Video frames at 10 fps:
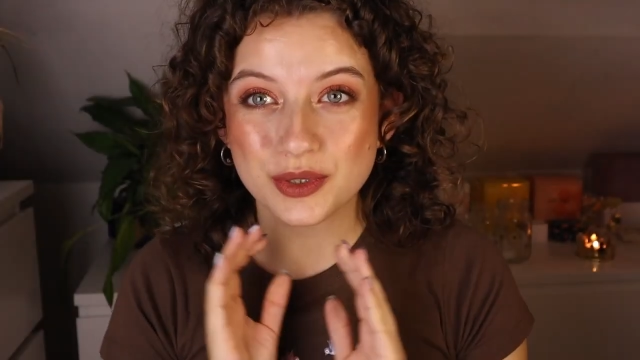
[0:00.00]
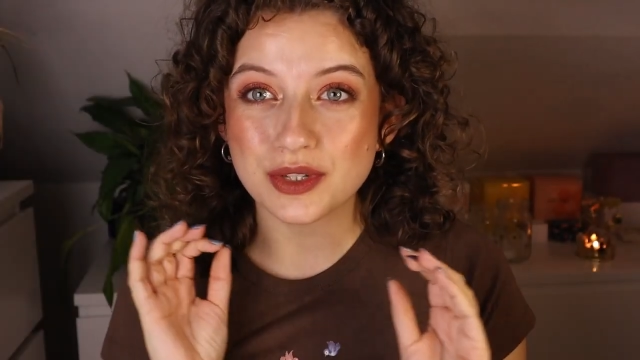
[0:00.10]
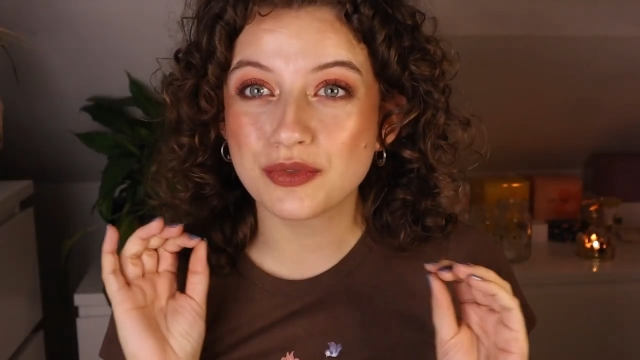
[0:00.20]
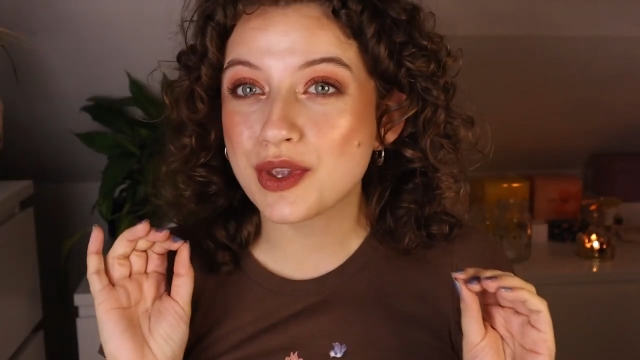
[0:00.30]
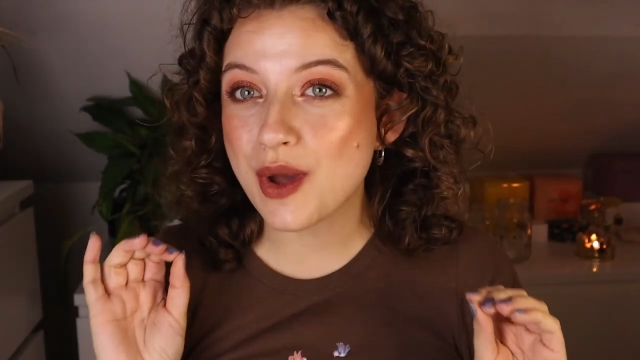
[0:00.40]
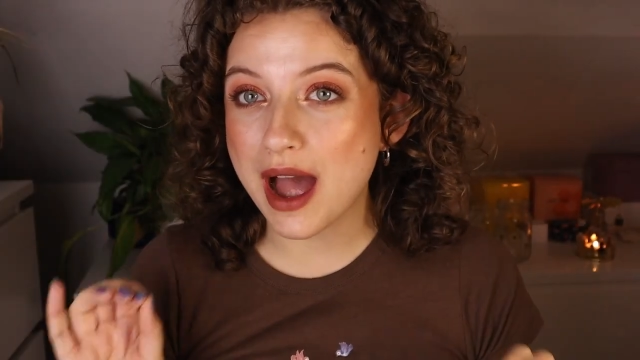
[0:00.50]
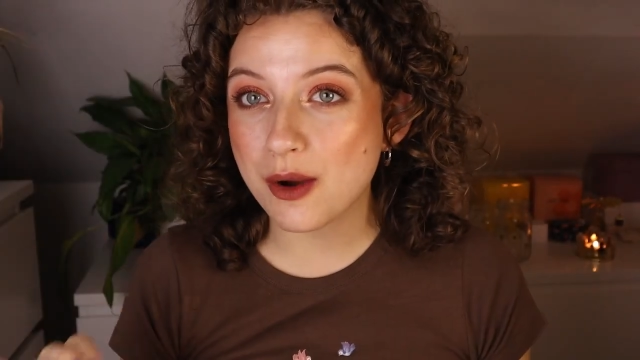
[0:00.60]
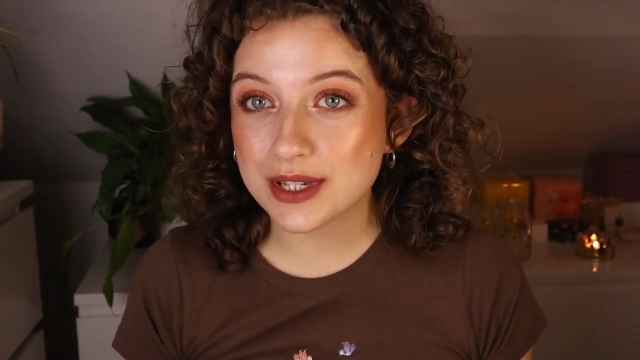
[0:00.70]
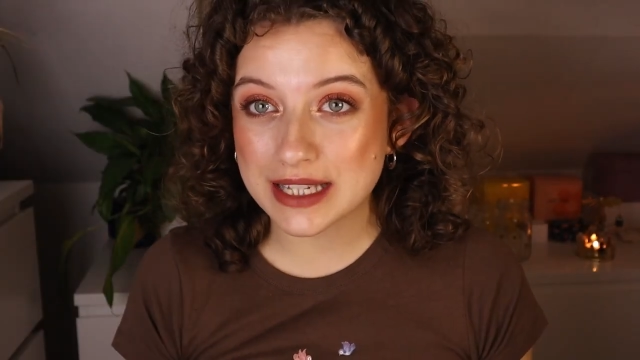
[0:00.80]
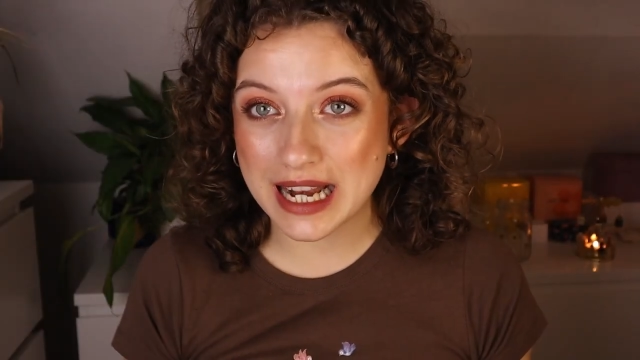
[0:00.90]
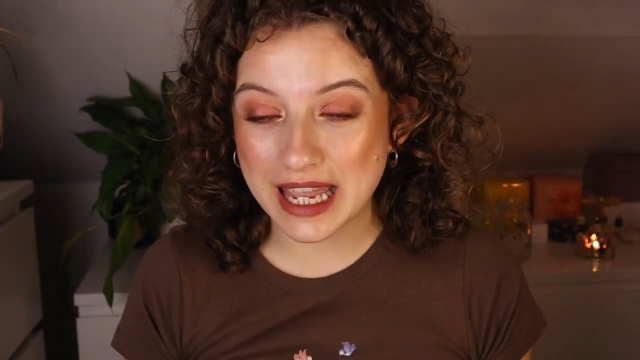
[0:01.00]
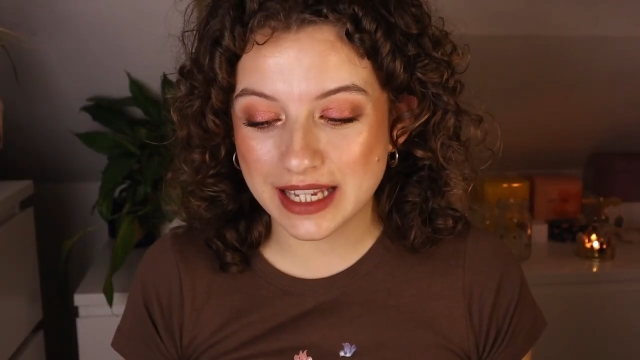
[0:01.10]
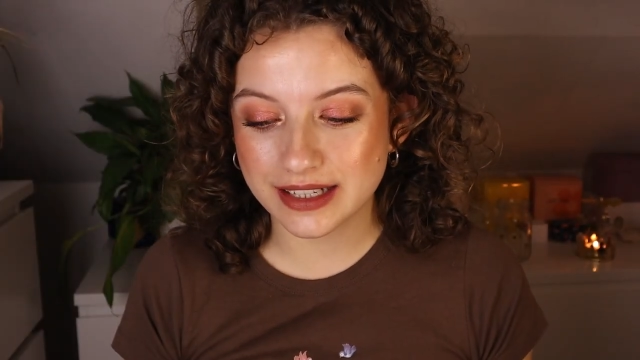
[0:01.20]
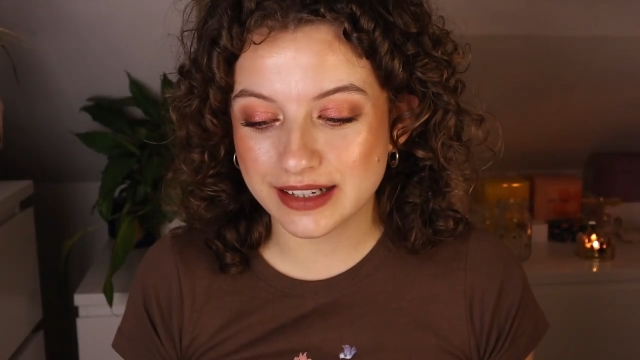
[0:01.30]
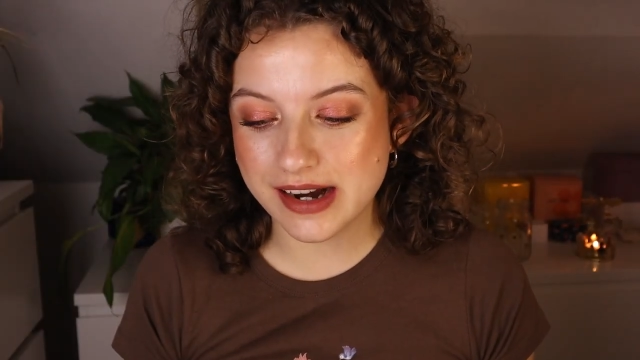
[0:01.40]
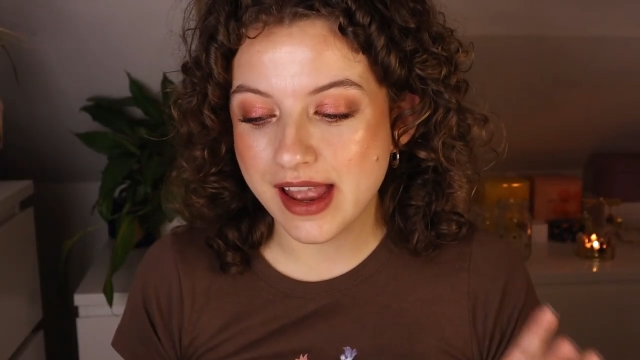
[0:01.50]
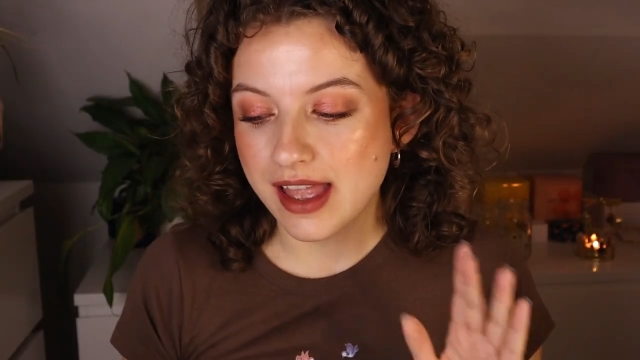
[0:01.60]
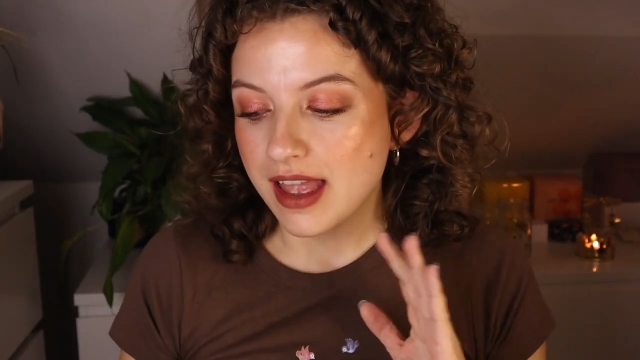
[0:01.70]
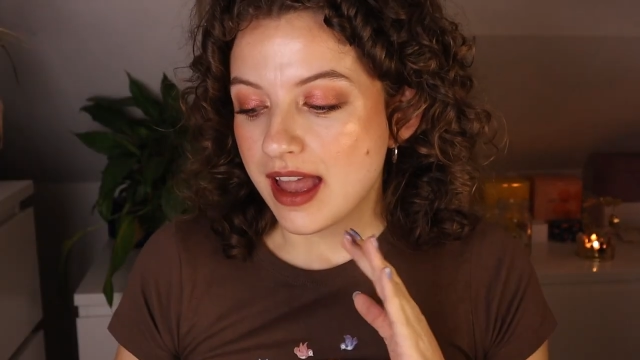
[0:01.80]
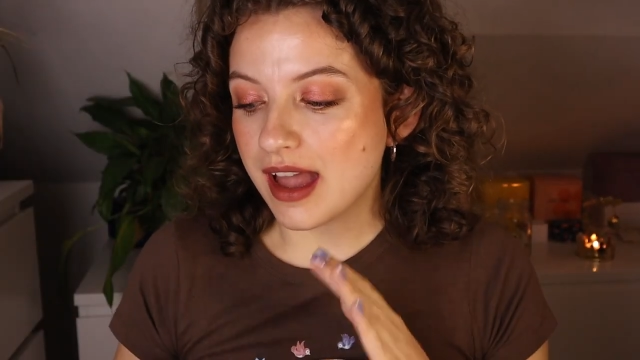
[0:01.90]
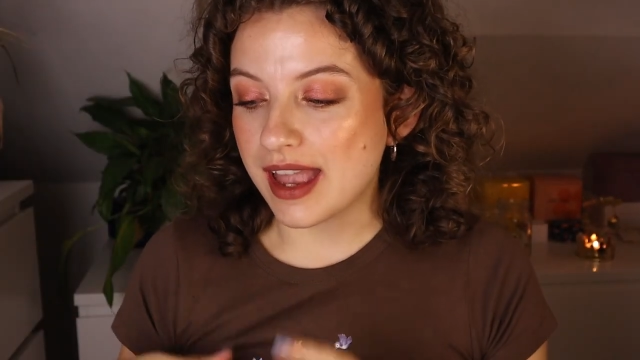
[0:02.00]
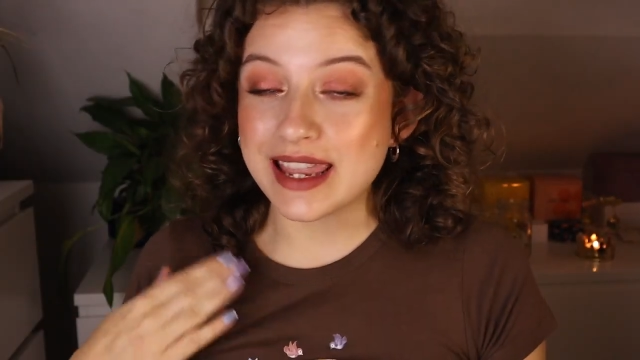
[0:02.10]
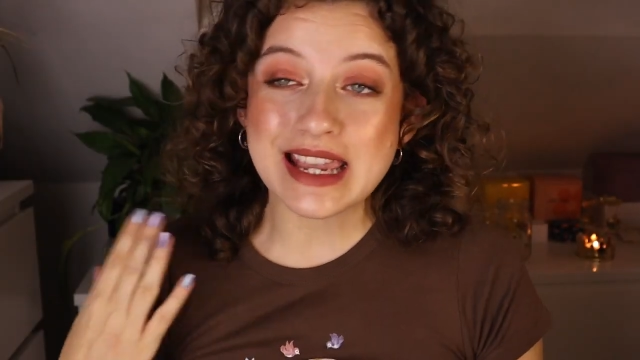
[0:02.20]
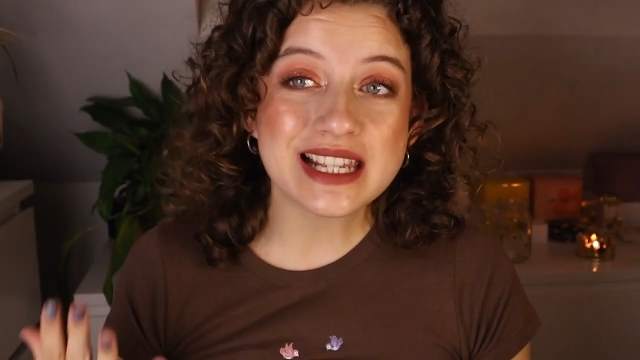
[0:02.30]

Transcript: so it's a few hours later. I